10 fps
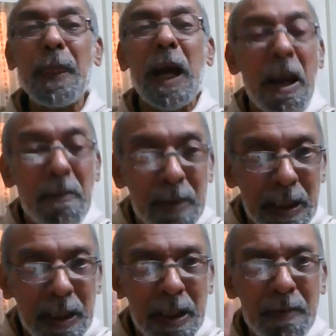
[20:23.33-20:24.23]
I have
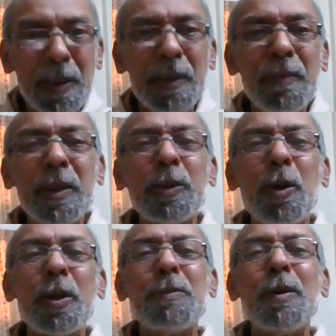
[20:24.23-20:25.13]
never ever
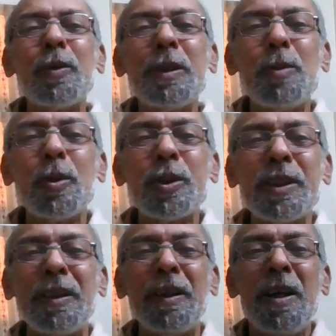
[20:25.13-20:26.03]
thought about the
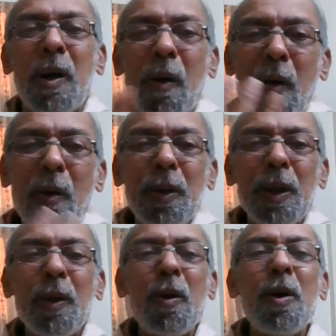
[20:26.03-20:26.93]
moksha. All
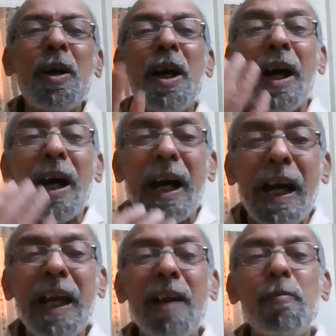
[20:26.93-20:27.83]
along, I
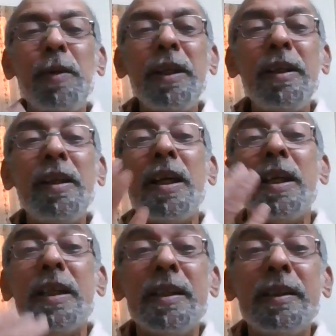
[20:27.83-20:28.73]
have been
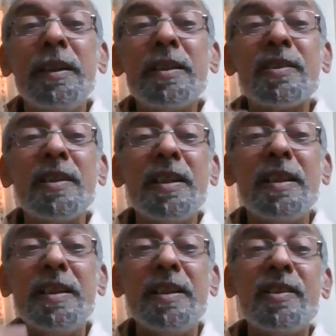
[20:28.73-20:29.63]
in this
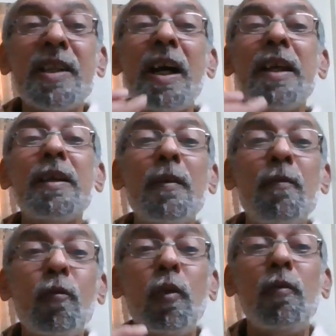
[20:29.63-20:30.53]
desire of
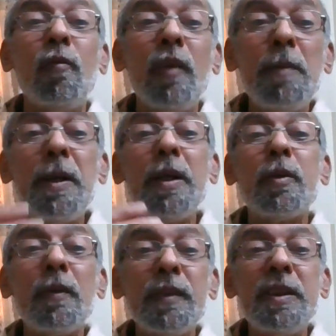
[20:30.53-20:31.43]
fulfillment
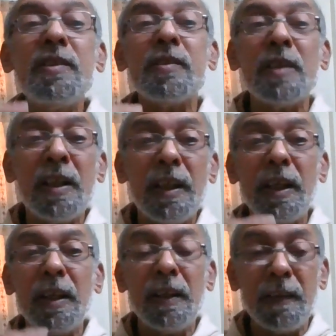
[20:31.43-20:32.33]
of these,
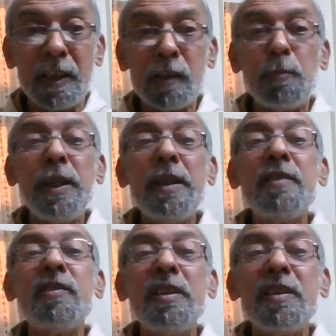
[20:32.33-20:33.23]

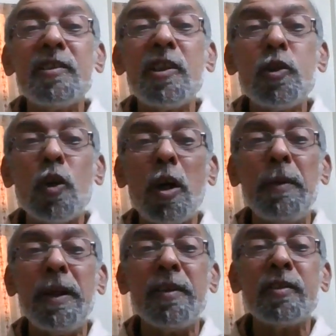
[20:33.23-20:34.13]
experiencing these
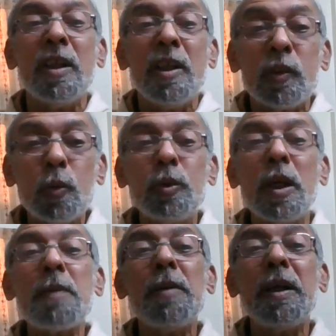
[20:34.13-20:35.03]
enjoyments through
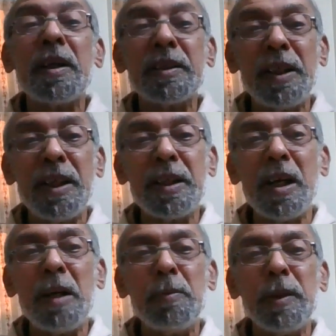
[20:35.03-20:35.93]
dharma, artha and
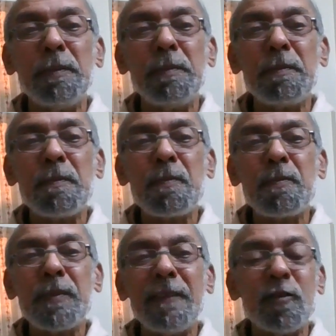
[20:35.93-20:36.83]
kama.
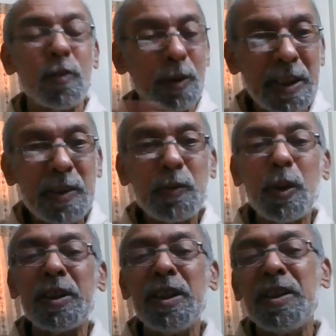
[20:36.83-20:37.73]
So that is
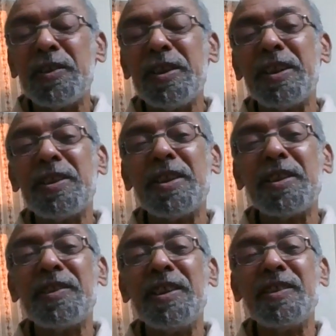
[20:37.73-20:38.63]
what Sri Krishna
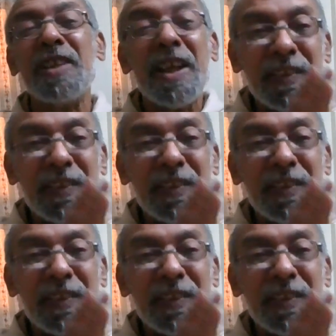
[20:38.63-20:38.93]
says.